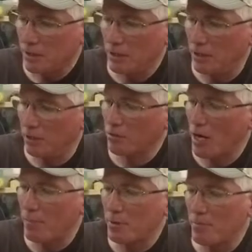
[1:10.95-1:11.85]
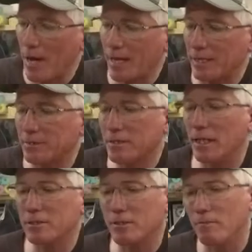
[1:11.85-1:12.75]
You know, Crappie Magnets
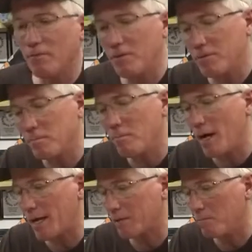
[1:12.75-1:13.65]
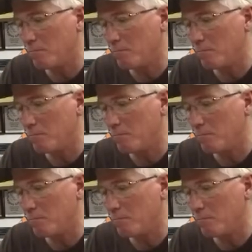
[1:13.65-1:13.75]
got some 50 pack